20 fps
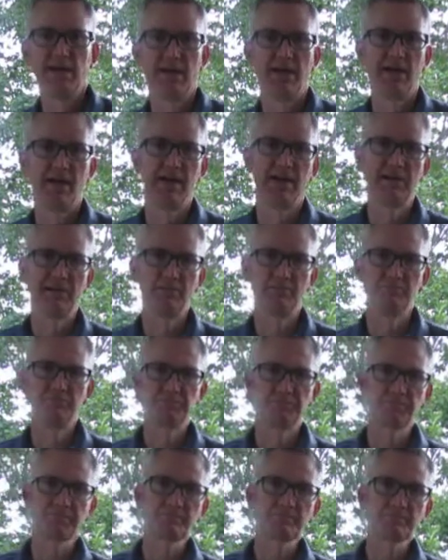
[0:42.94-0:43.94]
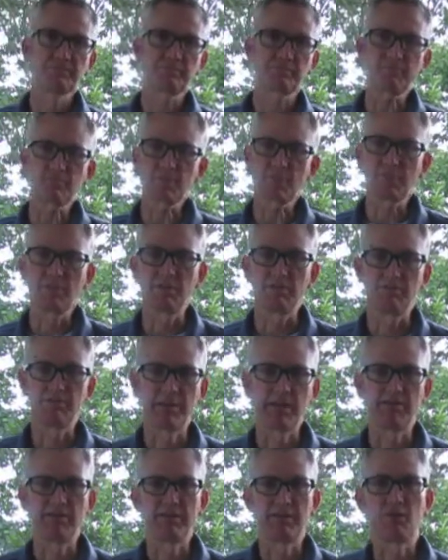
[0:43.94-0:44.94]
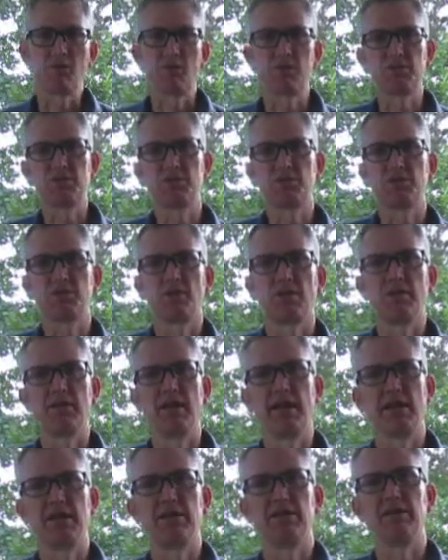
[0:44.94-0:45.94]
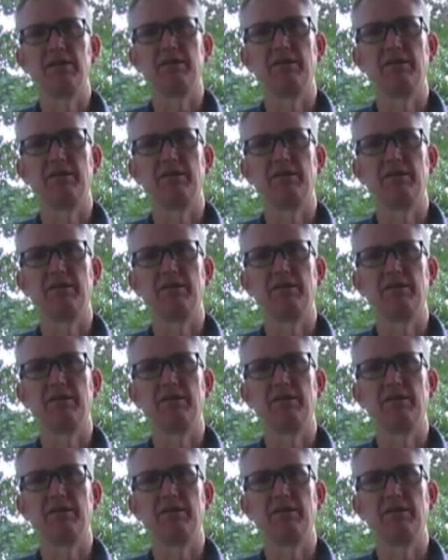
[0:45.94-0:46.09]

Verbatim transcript: Uh, if you have any questions on that,